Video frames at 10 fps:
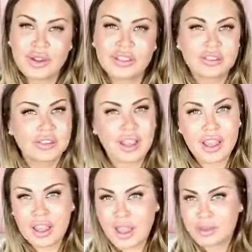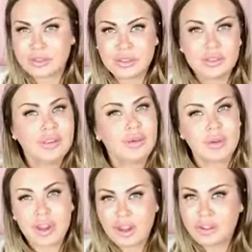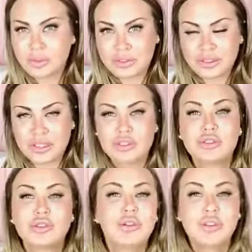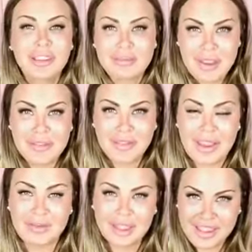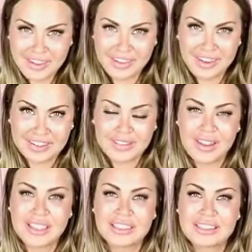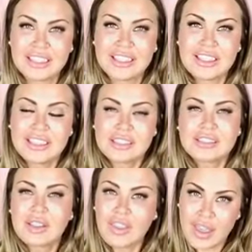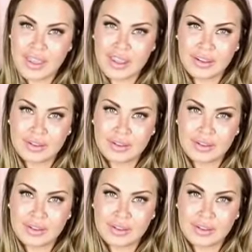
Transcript: You guys are absolutely 100% truly my family here in Las Vegas. So thank